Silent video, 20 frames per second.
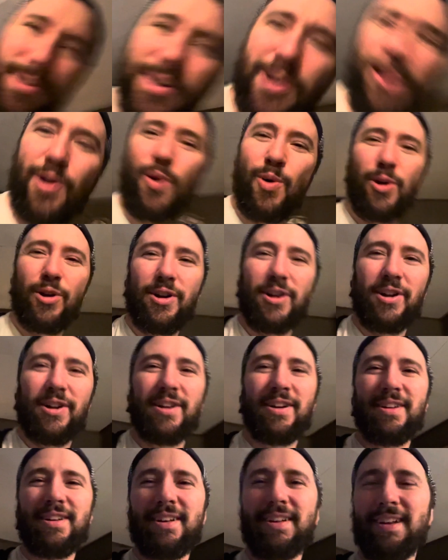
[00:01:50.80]
corner.
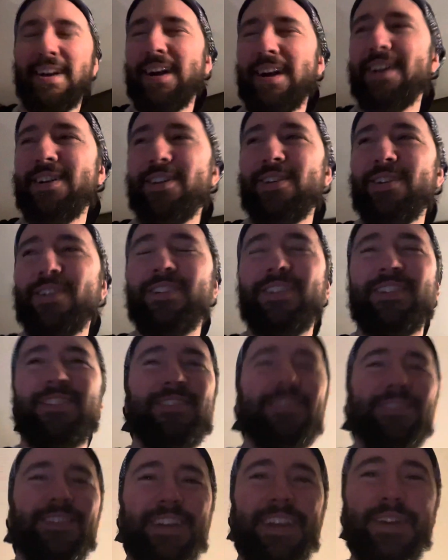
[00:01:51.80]
I
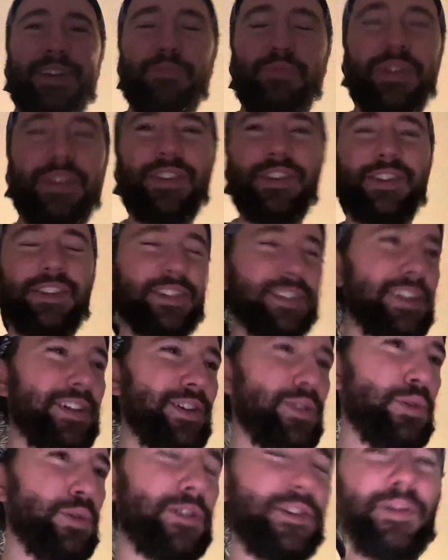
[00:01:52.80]
ambitiously
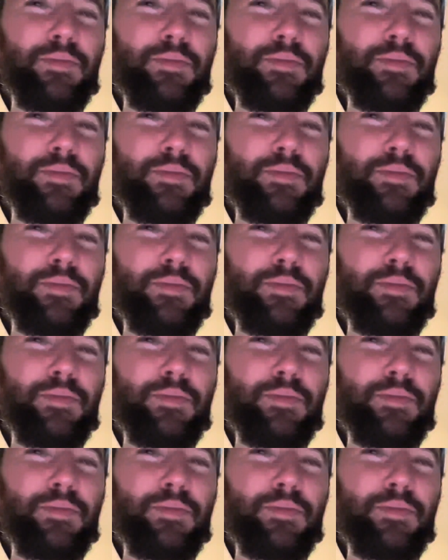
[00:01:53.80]
ordered a